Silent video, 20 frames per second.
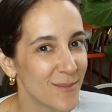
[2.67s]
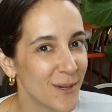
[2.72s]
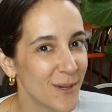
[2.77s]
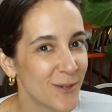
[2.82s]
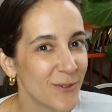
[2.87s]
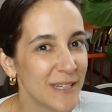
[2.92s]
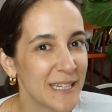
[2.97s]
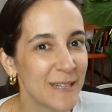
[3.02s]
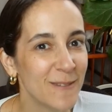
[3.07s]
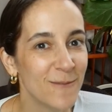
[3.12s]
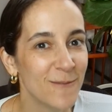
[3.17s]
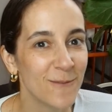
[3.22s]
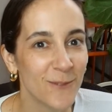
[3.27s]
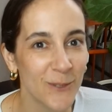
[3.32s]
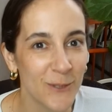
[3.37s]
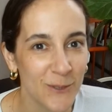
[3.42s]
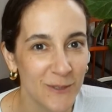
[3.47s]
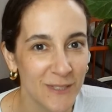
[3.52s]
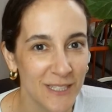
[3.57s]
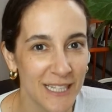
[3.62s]
about reading
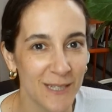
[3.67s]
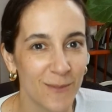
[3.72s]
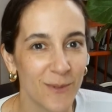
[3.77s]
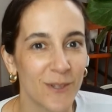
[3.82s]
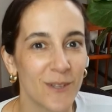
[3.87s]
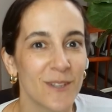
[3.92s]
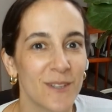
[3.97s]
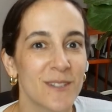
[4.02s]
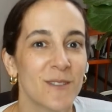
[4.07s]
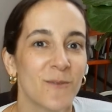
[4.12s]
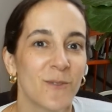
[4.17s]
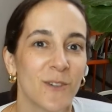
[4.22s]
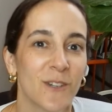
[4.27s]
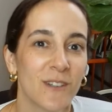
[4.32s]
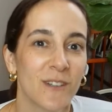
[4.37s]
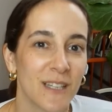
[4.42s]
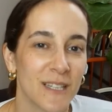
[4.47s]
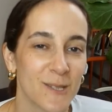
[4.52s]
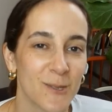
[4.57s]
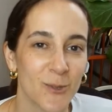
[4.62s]
food labels
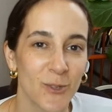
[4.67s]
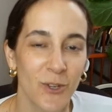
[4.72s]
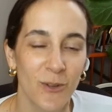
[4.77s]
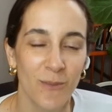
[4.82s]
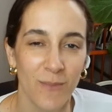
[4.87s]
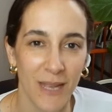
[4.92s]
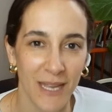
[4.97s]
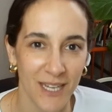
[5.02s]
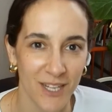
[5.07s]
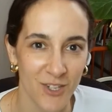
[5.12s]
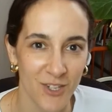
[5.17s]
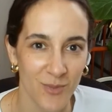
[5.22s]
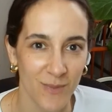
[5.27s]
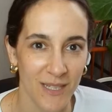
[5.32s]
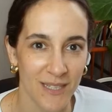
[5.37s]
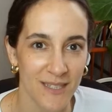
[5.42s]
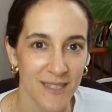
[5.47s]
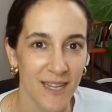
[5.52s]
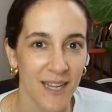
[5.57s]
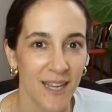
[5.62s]
for cholesterol
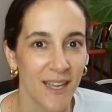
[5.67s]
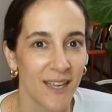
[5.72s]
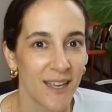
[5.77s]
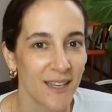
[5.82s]
management.